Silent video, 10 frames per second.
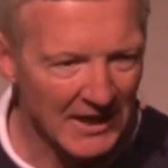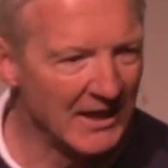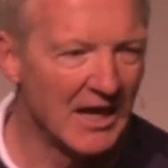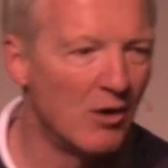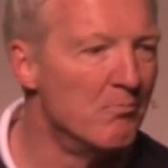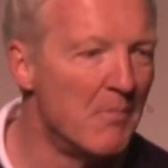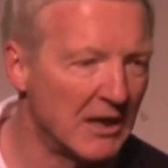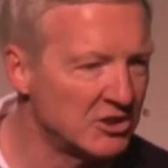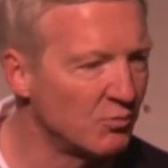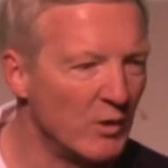and how
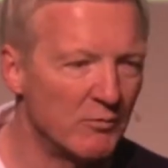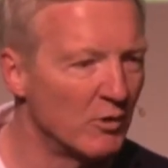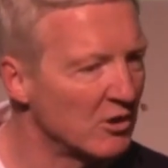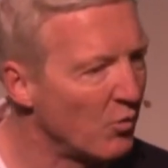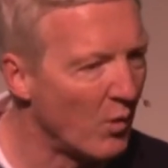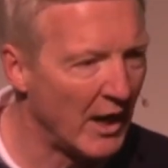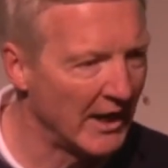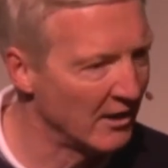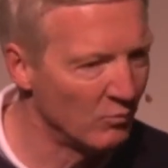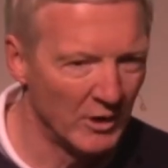much we
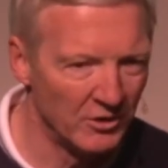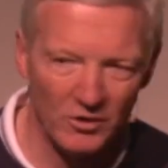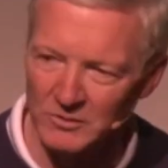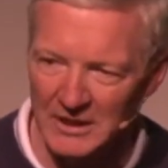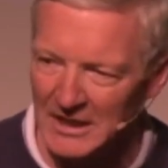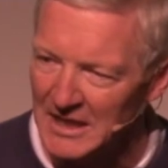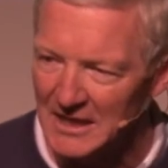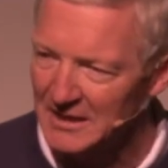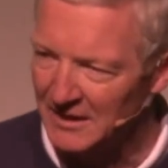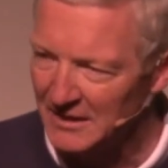require what only He
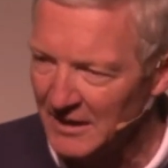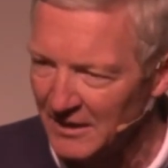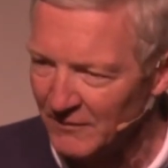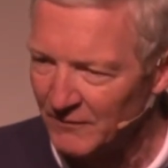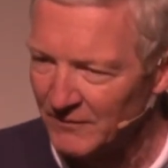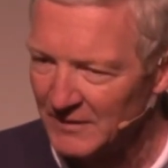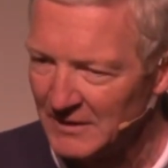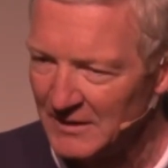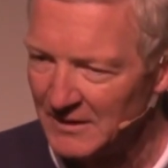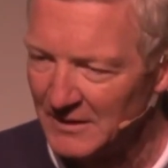can give.
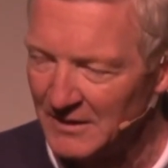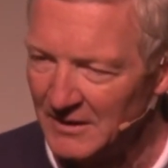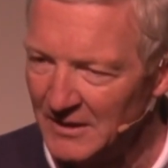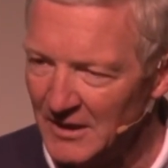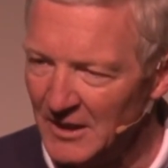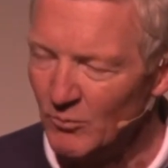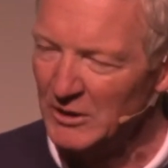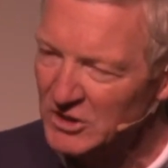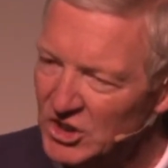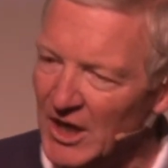
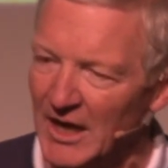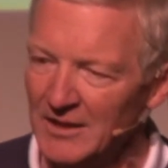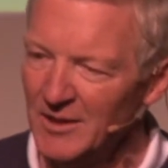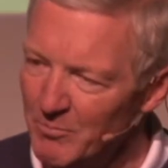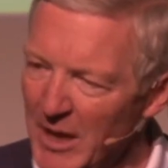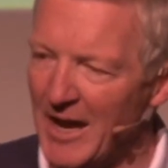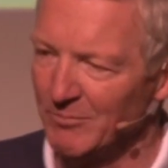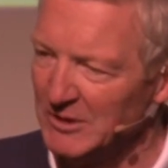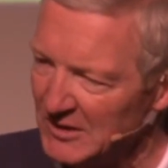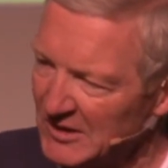When John the
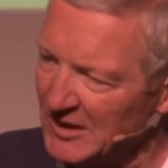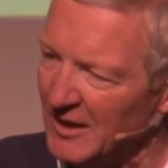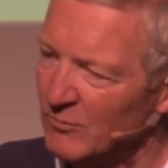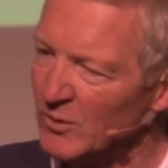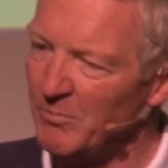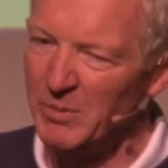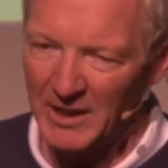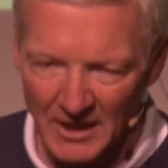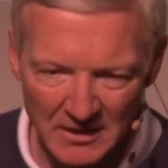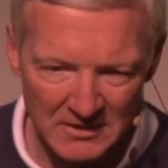Baptist said,
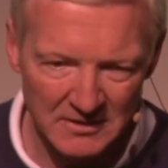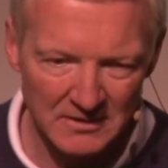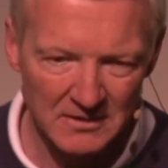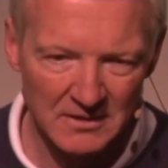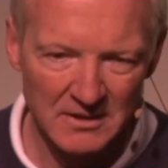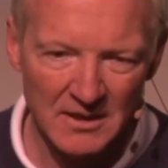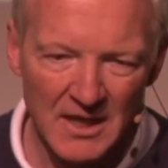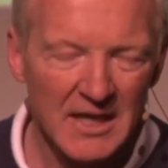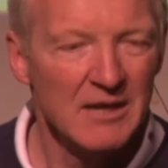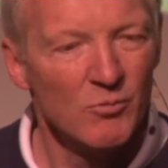Repent,
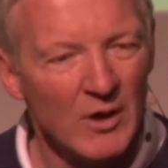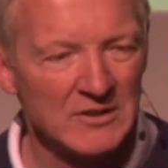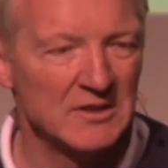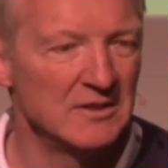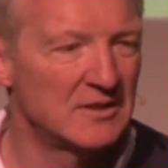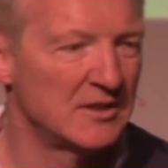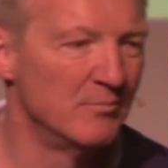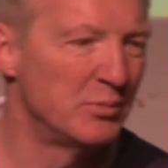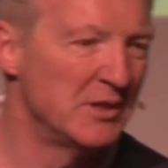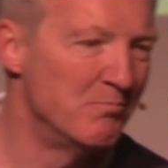he wasn't
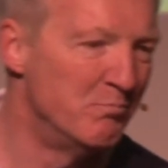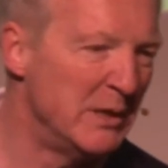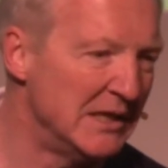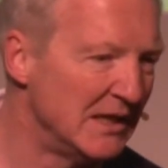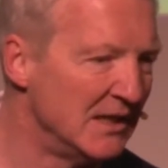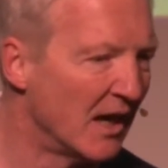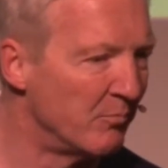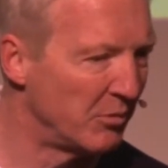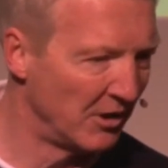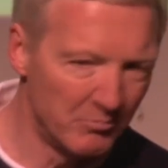simply beating
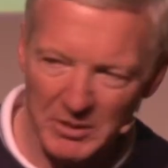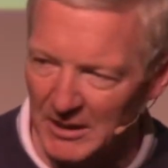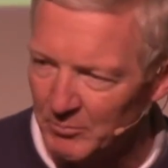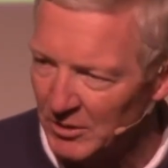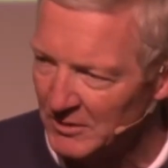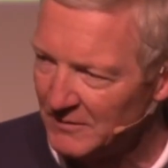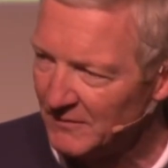up on people.